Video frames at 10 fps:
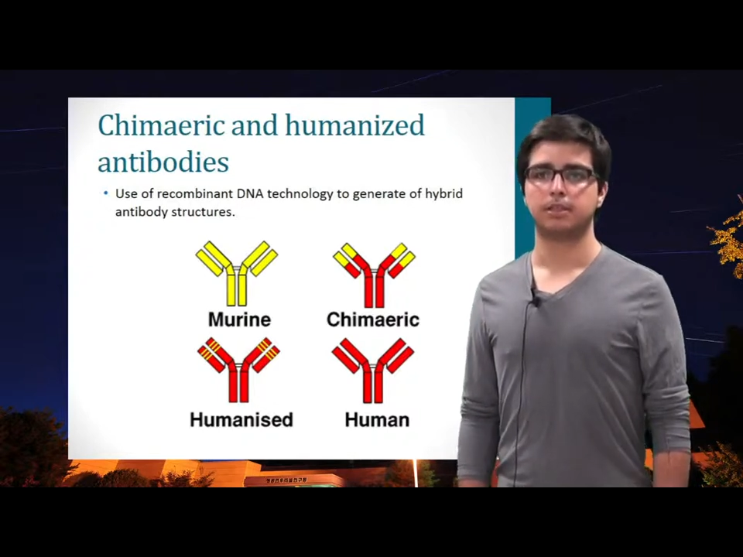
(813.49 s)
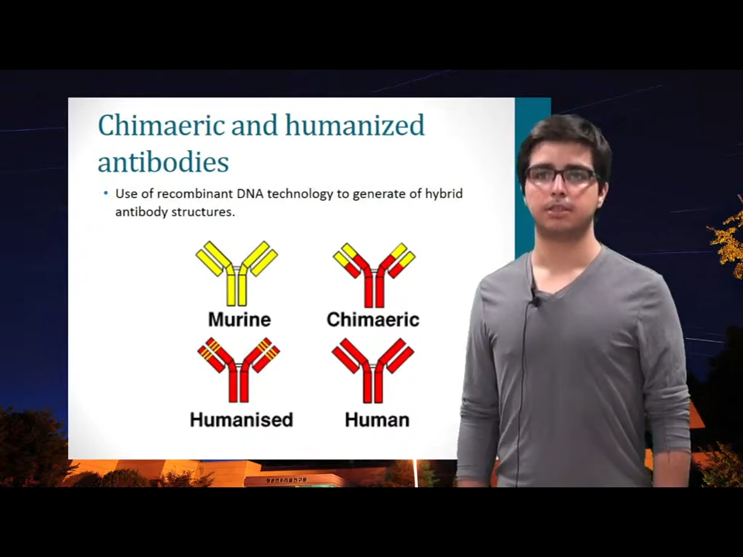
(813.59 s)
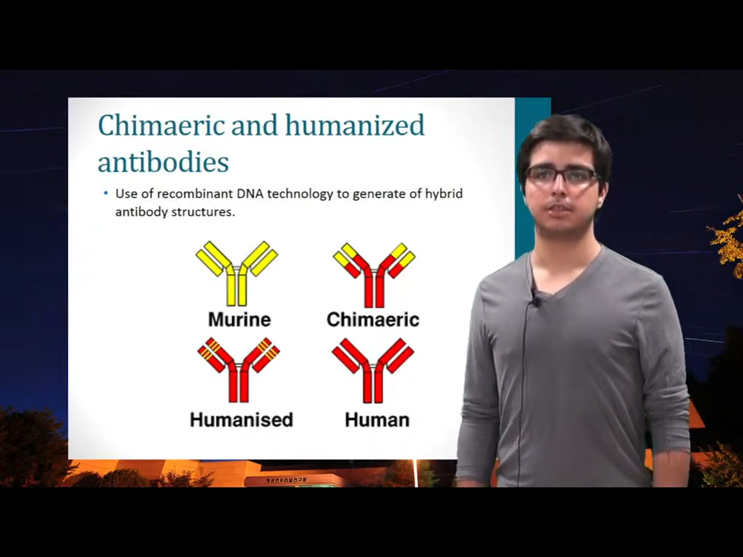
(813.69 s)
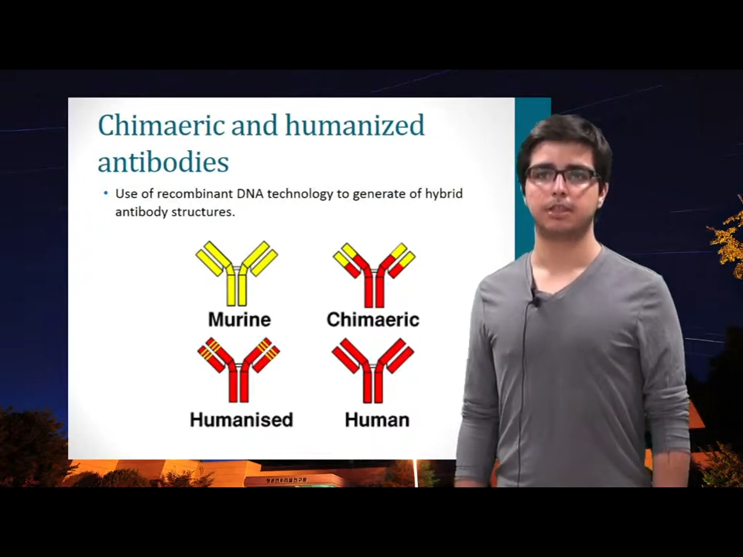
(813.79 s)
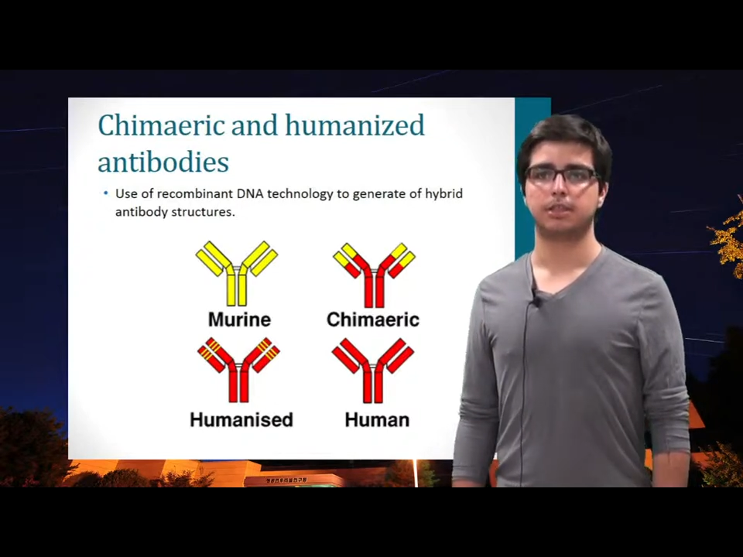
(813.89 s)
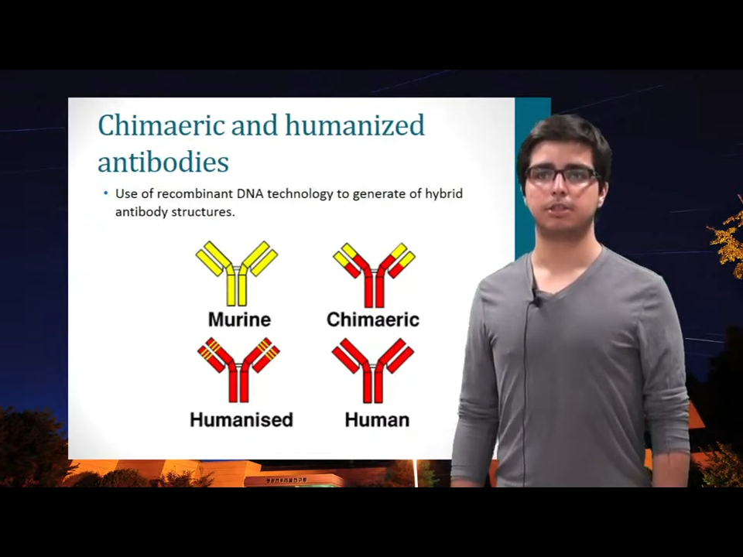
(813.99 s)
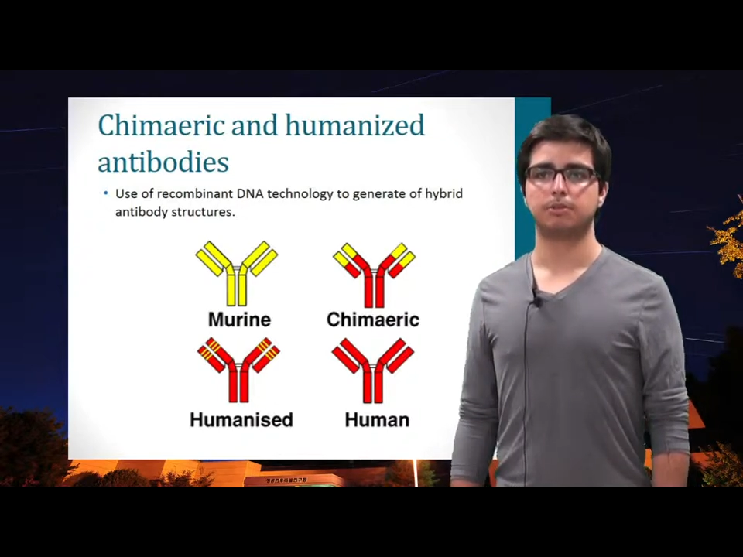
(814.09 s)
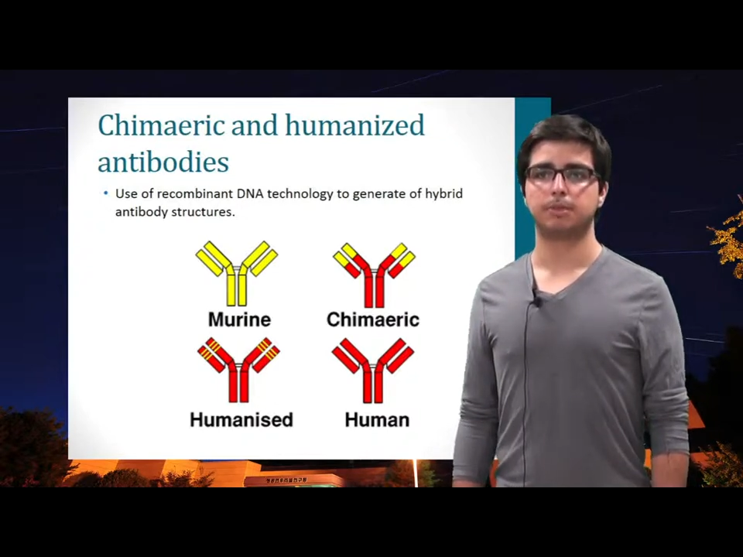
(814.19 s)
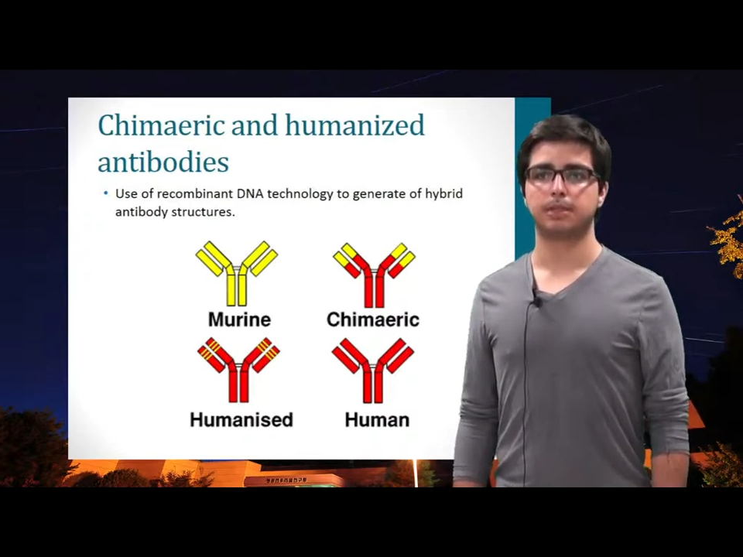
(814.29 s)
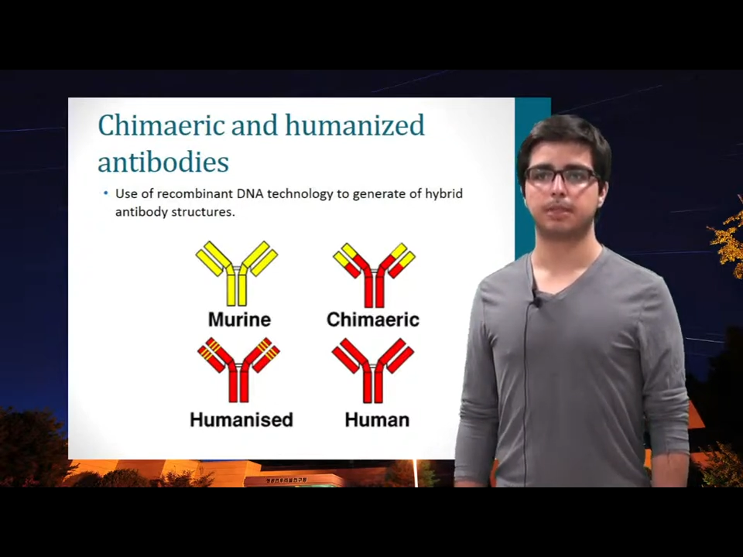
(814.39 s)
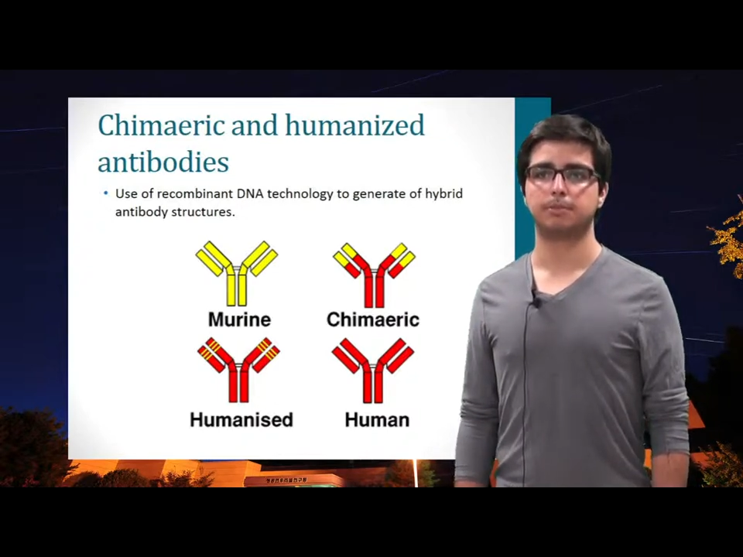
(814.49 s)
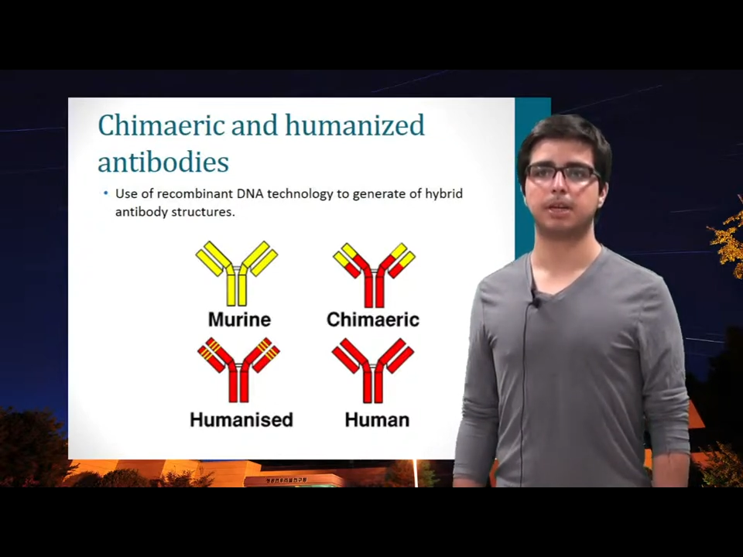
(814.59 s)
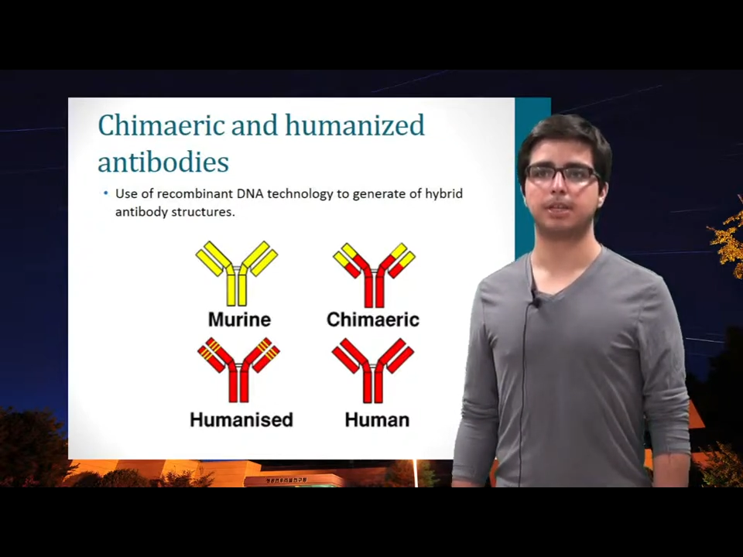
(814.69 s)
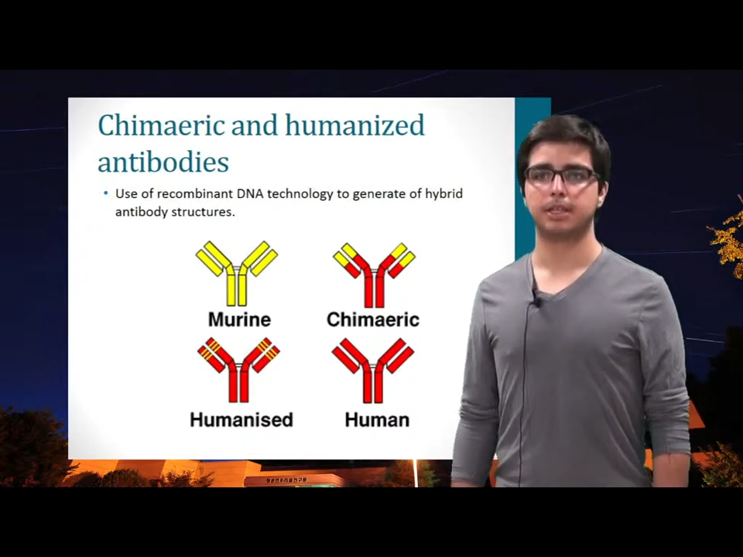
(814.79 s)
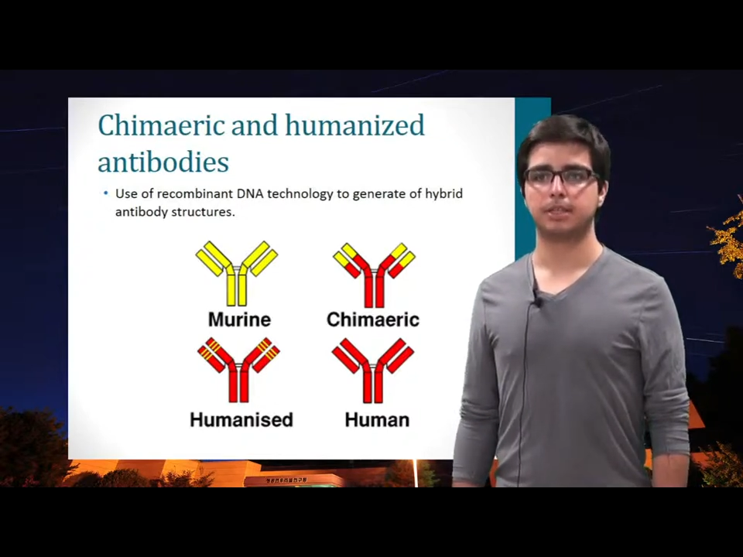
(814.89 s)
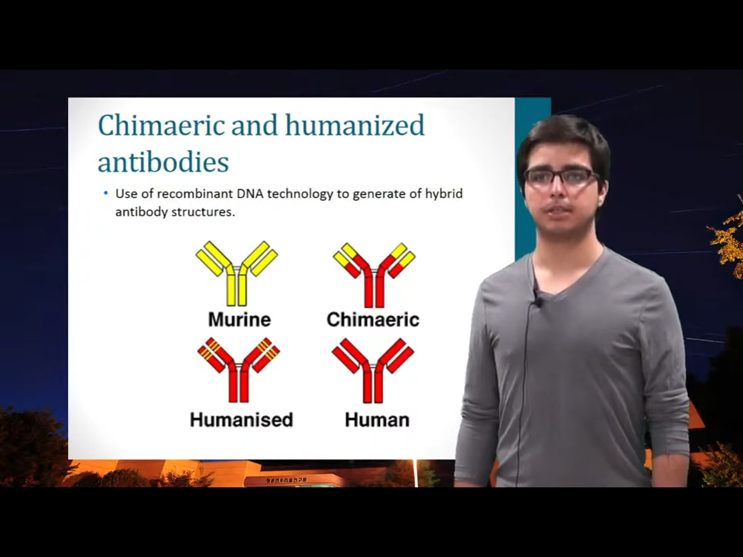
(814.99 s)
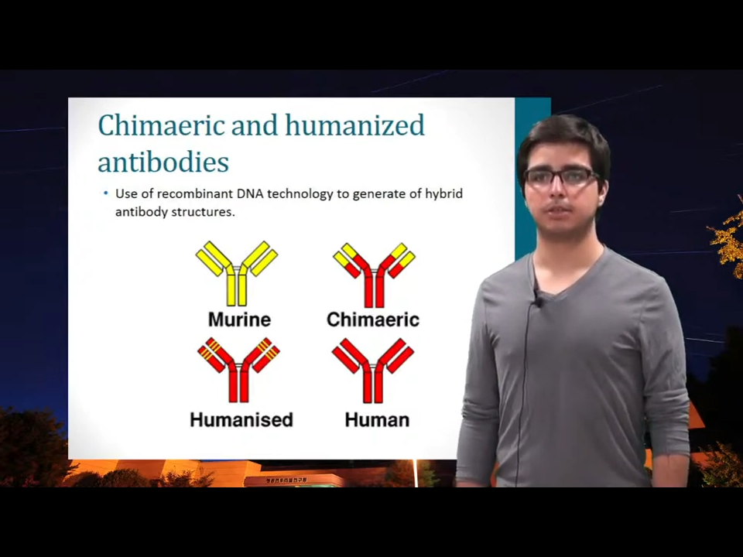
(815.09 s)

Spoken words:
This can either be chimeric,